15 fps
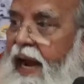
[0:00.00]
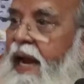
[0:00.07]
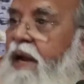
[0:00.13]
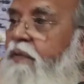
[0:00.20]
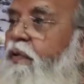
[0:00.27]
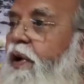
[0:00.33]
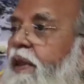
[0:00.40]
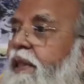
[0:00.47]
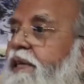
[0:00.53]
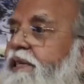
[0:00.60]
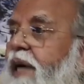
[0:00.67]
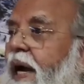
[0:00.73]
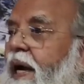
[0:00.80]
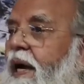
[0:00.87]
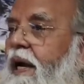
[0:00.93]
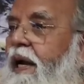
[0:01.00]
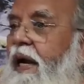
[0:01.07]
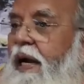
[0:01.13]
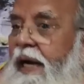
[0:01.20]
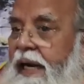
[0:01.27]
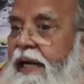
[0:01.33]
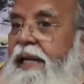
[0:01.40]
And for the child,
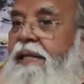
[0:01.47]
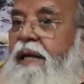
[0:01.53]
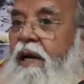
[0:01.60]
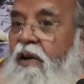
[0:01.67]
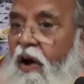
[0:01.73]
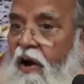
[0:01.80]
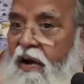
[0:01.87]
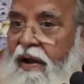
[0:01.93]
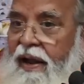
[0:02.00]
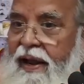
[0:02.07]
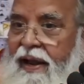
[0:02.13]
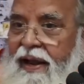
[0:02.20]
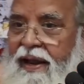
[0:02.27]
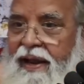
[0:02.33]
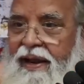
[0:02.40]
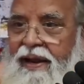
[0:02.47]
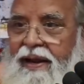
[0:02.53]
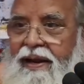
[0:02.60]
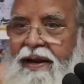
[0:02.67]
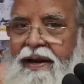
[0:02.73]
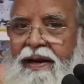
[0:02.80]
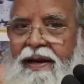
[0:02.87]
it is a toy.
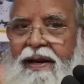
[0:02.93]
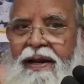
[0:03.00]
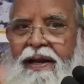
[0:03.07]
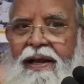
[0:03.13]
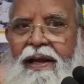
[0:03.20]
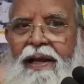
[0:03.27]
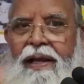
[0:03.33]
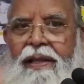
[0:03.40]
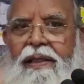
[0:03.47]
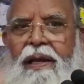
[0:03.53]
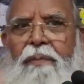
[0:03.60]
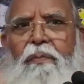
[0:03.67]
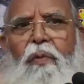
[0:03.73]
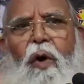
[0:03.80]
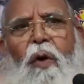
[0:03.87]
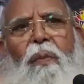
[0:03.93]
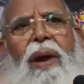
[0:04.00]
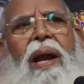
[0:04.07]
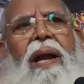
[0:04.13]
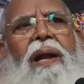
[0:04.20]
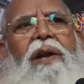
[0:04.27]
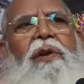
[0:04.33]
The
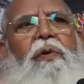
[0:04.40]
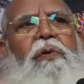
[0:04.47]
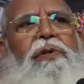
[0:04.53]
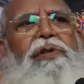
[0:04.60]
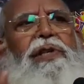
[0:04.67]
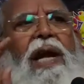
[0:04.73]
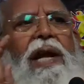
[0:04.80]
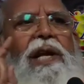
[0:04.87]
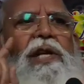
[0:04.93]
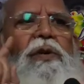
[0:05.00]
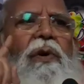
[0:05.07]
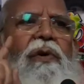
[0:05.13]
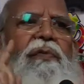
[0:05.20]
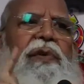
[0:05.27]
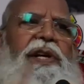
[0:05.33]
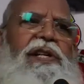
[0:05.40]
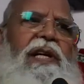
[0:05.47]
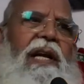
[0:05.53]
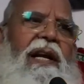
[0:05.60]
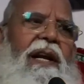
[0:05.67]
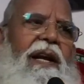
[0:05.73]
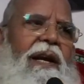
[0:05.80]
moment you change your
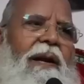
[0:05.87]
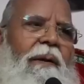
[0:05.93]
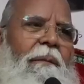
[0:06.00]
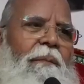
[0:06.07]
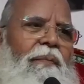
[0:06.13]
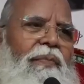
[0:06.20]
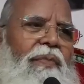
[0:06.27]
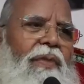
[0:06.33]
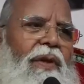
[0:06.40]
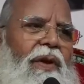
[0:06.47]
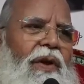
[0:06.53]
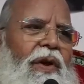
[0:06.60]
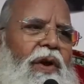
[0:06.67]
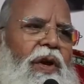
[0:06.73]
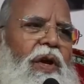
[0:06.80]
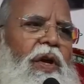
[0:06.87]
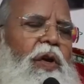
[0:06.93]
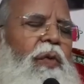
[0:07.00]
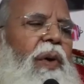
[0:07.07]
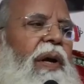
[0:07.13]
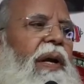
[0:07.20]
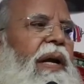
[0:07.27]
vision,
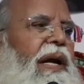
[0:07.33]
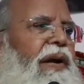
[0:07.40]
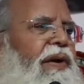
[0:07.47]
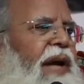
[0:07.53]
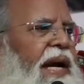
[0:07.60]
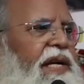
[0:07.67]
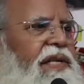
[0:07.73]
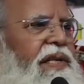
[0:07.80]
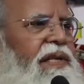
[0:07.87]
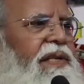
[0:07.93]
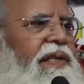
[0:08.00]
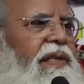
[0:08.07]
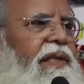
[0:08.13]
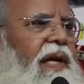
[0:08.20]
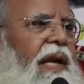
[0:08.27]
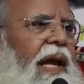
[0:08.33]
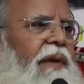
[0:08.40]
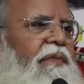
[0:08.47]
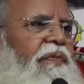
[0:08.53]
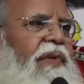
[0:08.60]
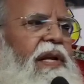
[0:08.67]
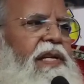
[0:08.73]
your interactions in the
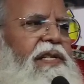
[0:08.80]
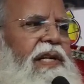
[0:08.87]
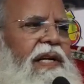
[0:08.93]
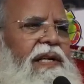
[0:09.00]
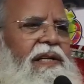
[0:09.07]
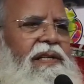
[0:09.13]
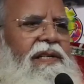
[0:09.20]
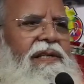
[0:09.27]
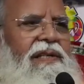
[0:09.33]
life will change.